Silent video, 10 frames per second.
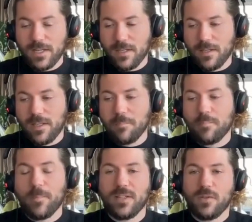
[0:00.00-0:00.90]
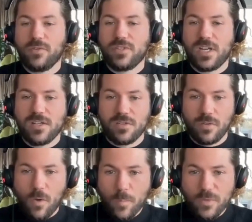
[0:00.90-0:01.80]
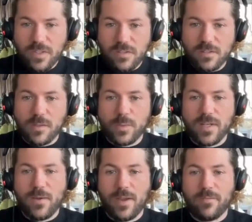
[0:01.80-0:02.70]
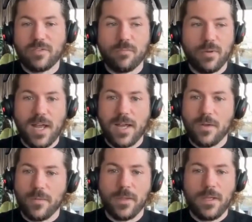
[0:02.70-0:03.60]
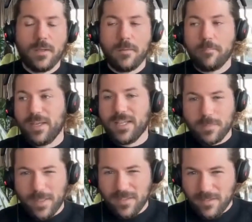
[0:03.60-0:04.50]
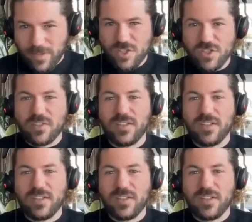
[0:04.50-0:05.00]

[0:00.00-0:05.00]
of implement those changes almost instantly without having to rely on big expensive agencies